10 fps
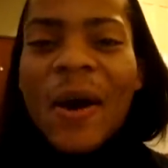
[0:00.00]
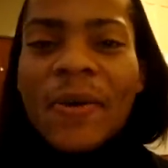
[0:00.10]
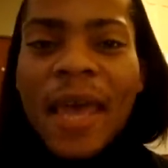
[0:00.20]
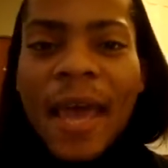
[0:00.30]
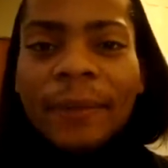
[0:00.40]

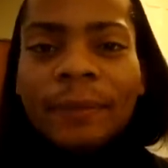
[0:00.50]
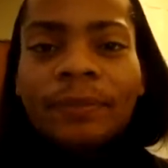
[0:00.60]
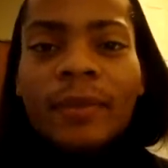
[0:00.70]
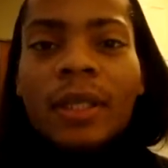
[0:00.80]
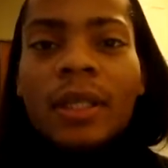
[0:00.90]
Okay,
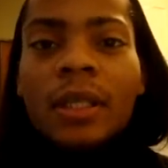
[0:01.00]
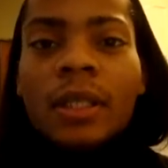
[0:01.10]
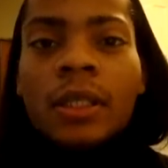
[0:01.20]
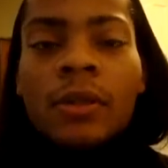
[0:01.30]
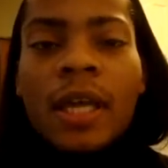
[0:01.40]

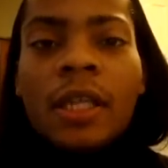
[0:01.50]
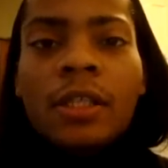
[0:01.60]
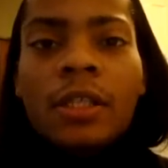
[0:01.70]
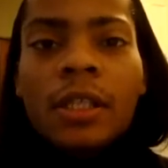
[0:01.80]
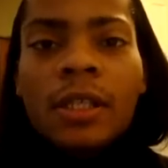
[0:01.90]
so
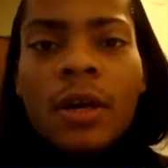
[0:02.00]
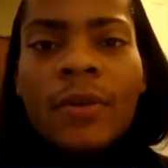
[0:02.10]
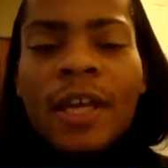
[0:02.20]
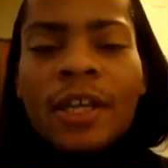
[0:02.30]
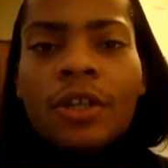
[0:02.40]
let's just
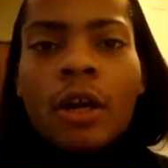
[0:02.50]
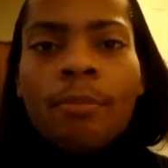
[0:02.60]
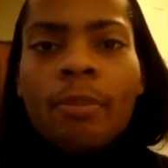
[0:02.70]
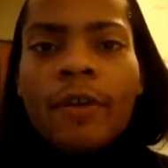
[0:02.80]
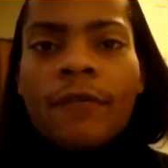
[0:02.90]
go into
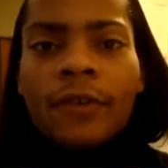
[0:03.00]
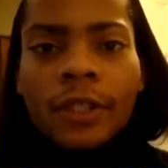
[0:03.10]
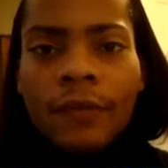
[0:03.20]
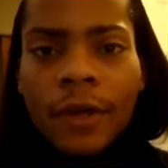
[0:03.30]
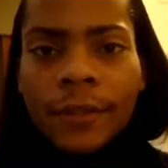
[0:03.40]
her
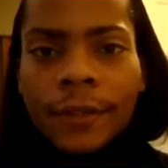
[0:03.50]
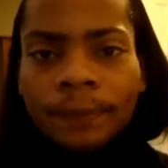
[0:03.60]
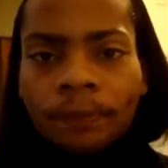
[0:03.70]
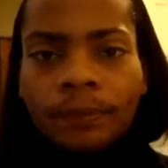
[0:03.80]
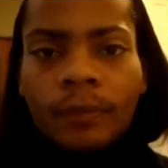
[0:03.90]
buffers
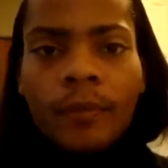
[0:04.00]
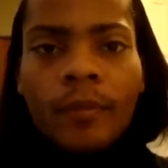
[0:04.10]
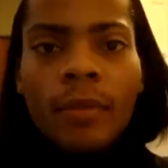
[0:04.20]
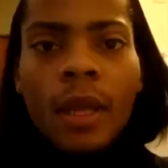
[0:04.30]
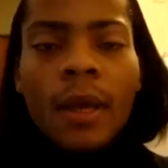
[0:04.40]
first.
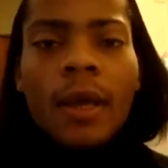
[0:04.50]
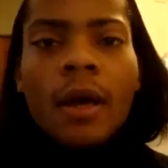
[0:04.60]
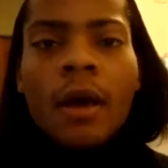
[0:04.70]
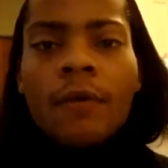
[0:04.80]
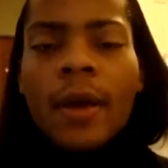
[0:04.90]

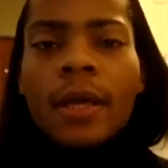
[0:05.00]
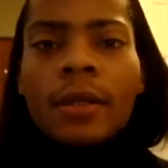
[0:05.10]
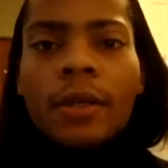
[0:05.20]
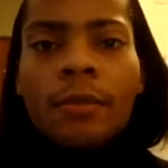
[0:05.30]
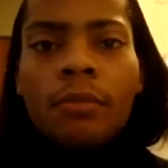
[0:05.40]
Her
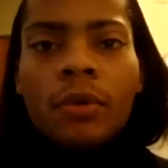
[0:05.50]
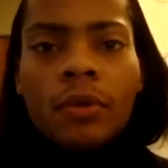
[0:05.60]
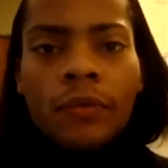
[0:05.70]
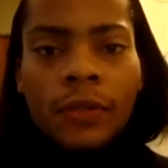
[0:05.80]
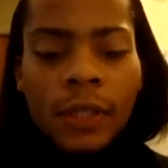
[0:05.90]
regular
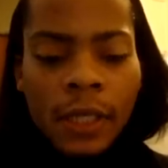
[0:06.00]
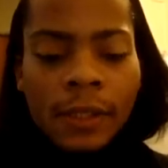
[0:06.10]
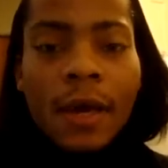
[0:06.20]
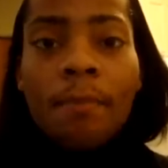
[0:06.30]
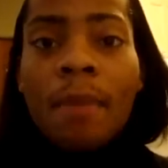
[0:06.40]
moves
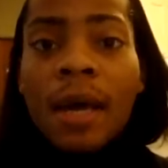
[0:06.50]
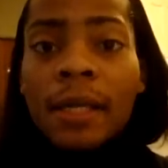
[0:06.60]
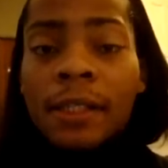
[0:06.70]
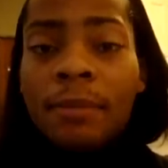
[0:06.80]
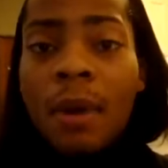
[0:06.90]
is
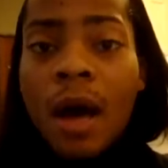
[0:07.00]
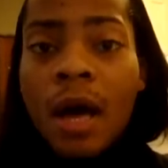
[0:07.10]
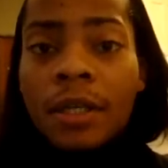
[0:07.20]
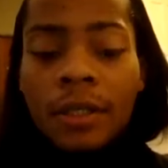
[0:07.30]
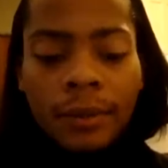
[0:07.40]
Mullet
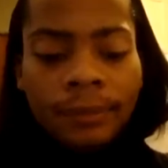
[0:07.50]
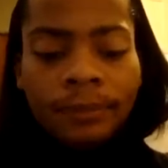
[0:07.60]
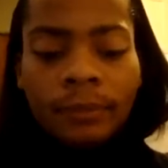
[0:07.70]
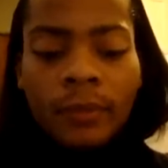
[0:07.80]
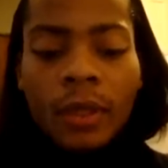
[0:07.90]
Smosh,
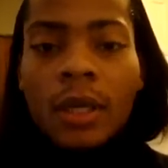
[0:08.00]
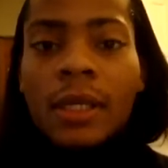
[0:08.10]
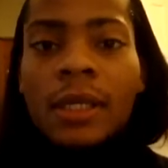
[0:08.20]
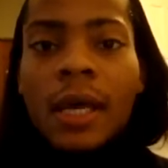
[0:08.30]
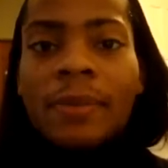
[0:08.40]

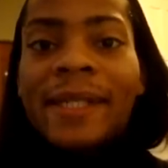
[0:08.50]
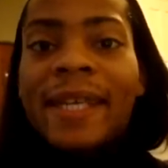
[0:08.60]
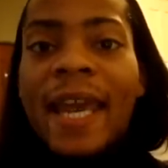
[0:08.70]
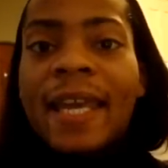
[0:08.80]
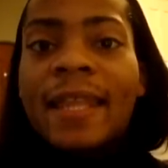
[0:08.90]

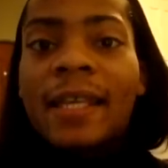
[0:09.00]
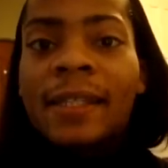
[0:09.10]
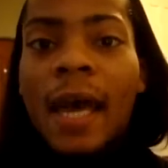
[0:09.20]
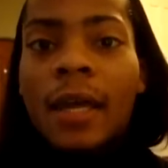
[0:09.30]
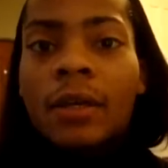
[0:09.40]
Scathe
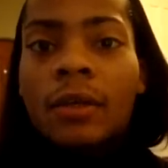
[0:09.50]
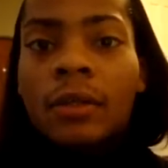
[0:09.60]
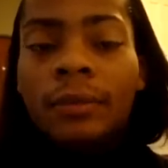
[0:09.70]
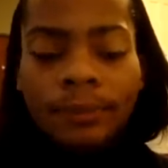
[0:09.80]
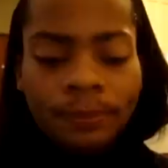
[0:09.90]

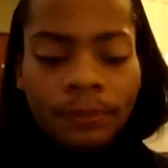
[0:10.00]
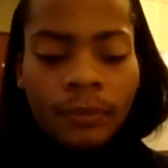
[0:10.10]
Cycle,